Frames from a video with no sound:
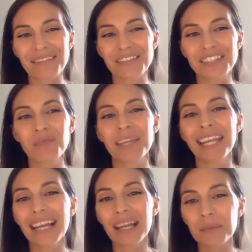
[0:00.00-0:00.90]
So
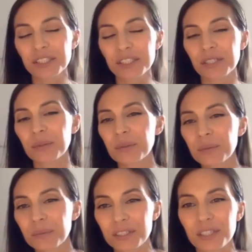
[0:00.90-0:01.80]
being able
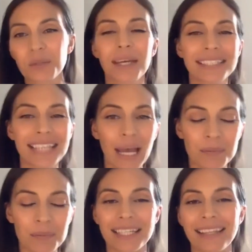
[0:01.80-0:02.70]
to
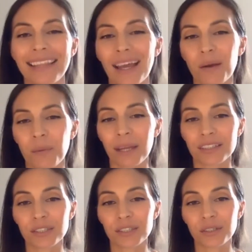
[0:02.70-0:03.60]
adapt in that way
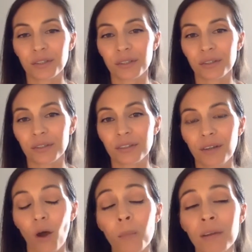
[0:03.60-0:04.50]
to your
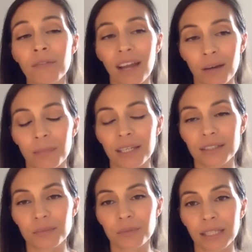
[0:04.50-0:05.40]
home environment
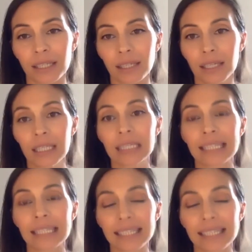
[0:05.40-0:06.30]
is really
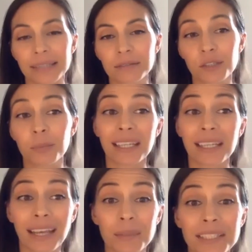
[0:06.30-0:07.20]
key to
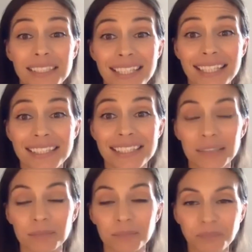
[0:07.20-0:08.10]
being able to stay still.